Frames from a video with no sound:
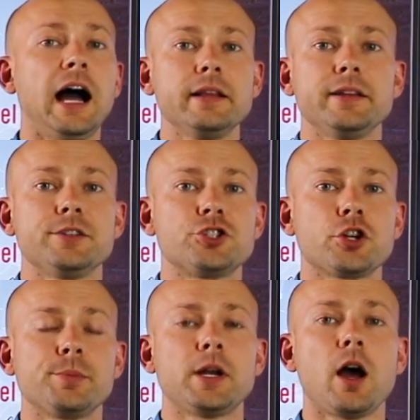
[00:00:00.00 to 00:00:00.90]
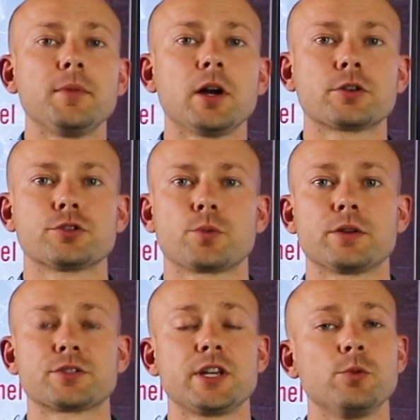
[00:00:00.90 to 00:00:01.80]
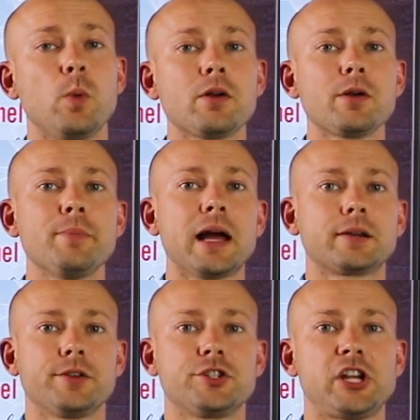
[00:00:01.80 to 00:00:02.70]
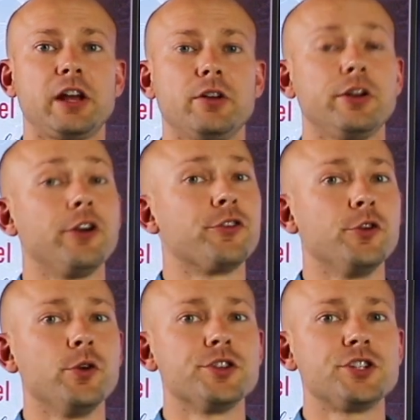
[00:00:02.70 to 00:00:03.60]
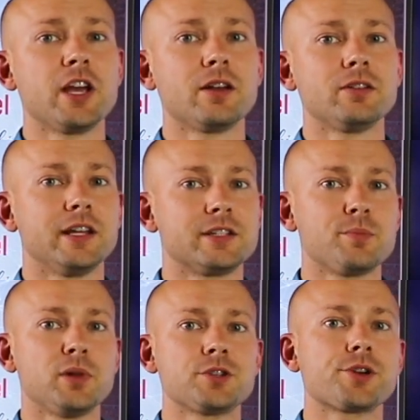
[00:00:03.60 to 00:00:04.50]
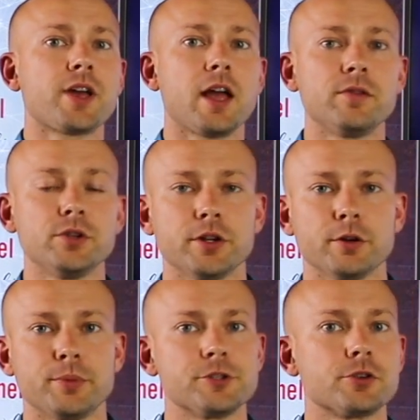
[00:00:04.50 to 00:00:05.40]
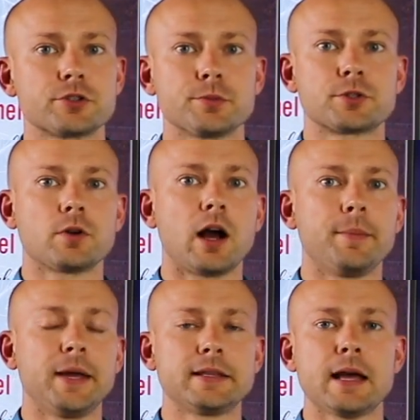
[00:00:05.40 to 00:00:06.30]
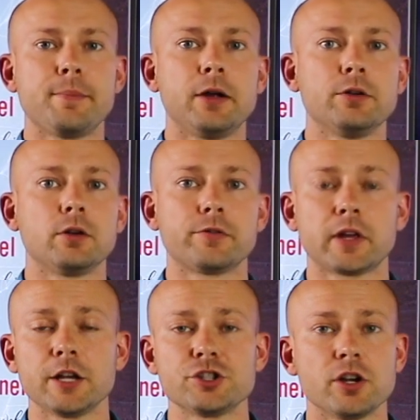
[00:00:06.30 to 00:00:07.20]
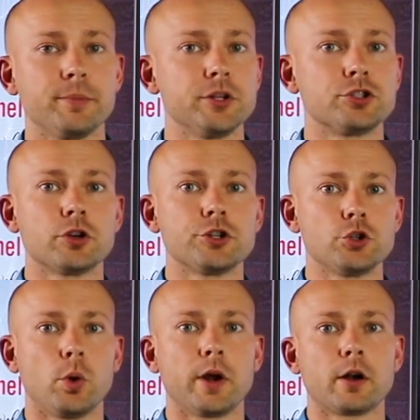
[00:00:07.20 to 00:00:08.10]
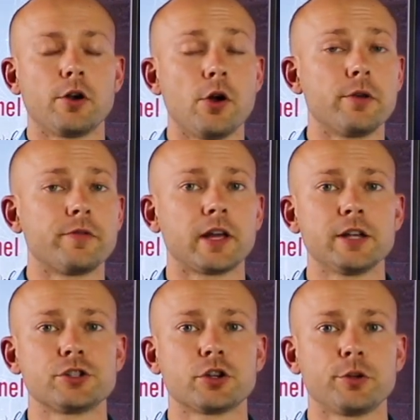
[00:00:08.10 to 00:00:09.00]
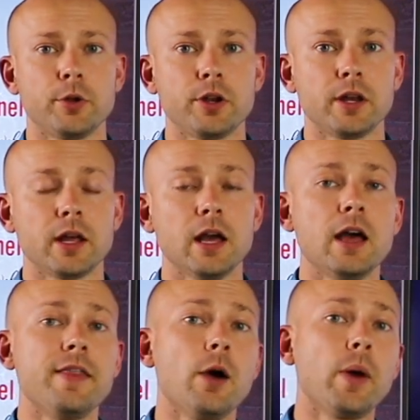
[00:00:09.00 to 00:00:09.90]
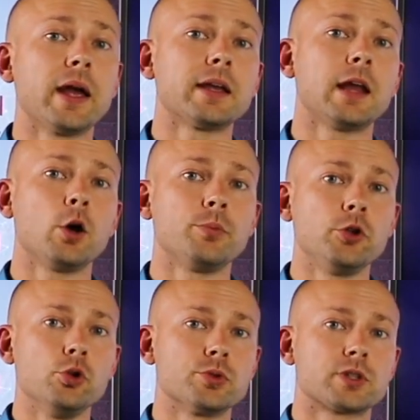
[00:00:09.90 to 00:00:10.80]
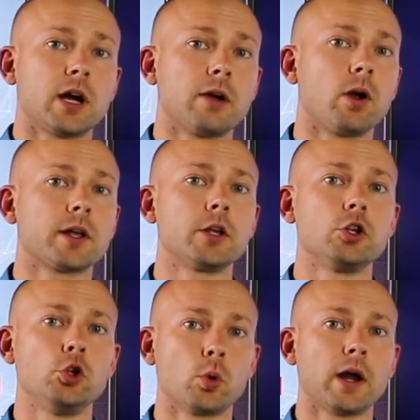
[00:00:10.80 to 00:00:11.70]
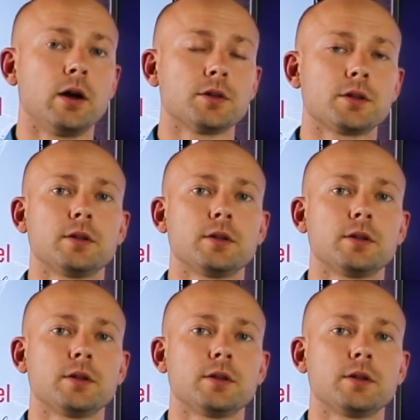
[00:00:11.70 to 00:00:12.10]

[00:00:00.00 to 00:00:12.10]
Hi ladies and gentlemen, I'm Dr. Zyrowski and welcome back to the channel. Now if you're new to the channel, it's a pleasure to have you here. Be sure to subscribe, hit that bell notification, and be sure to join our notification community. That way it can help you skyrocket your health.